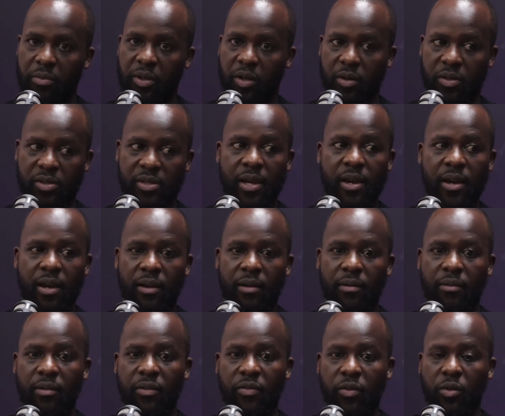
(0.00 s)
Because
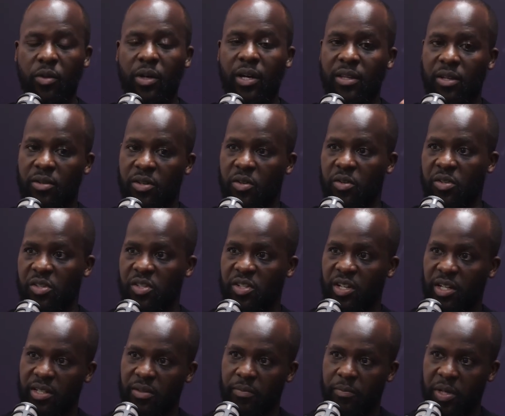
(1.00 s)
if you look at the
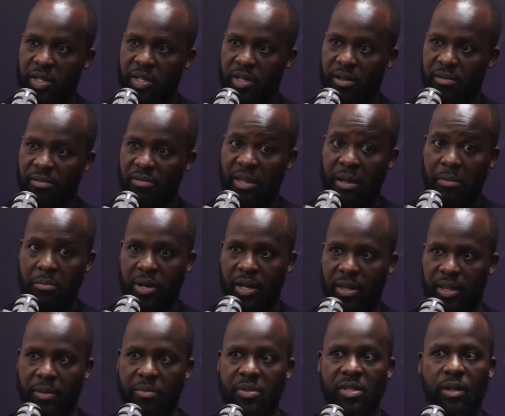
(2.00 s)
reconstructive patients, they
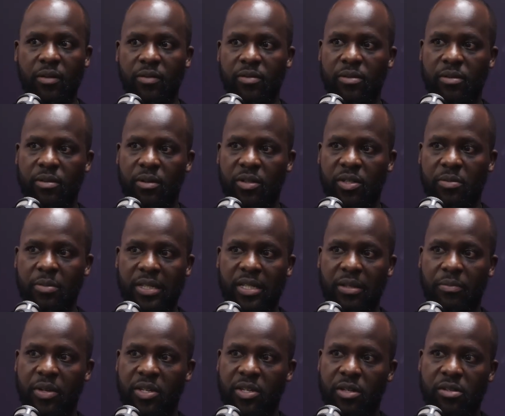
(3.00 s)
bring themselves. The
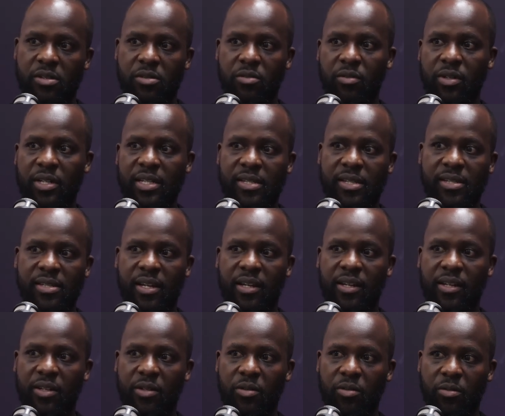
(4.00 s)
cosmetic patients don't
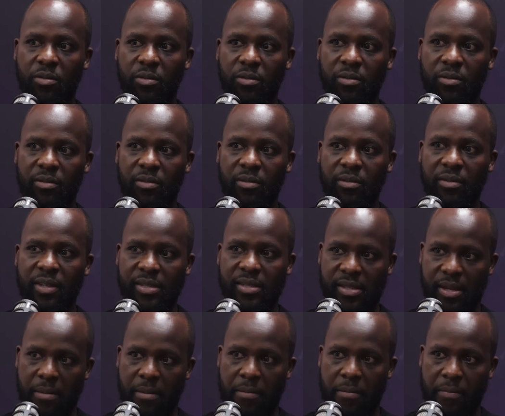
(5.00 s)
necessarily do the
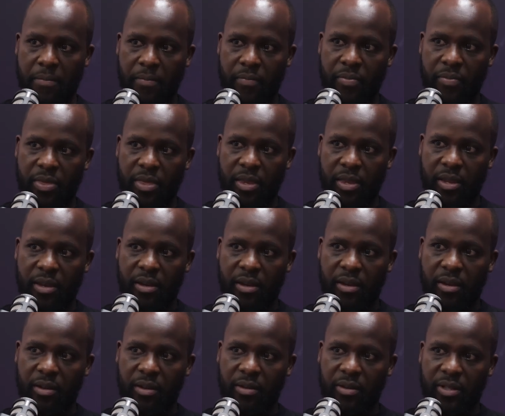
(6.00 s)
same.
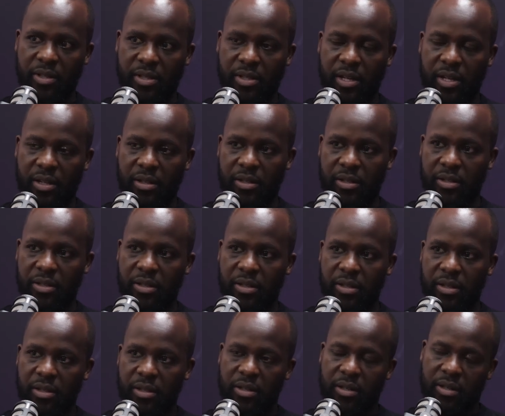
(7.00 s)
You understand?
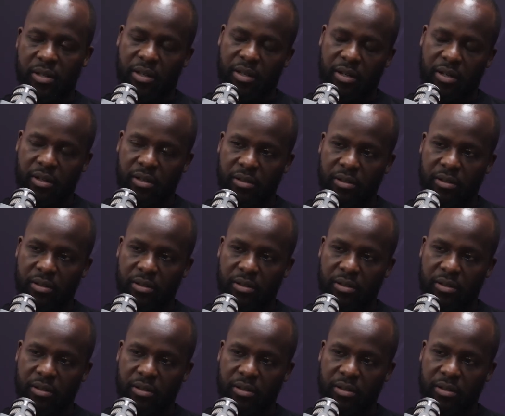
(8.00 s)
Yeah.